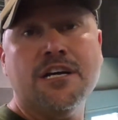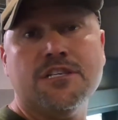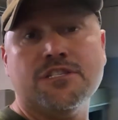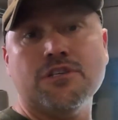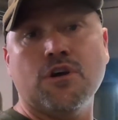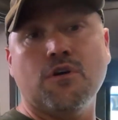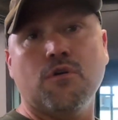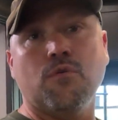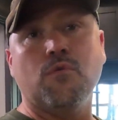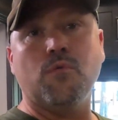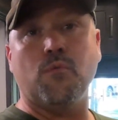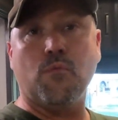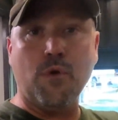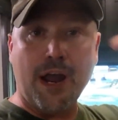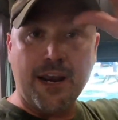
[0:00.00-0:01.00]
So
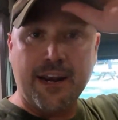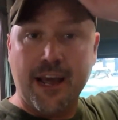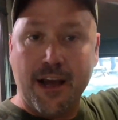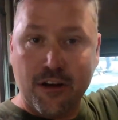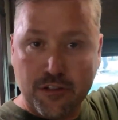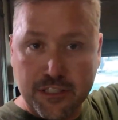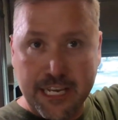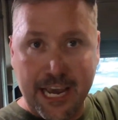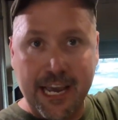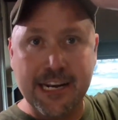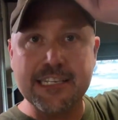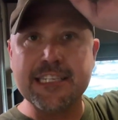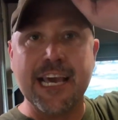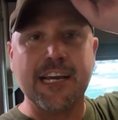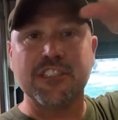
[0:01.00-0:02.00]
right now Dan
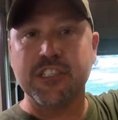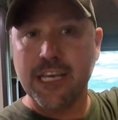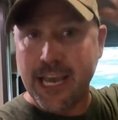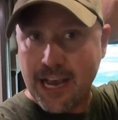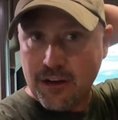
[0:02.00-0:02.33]
is actually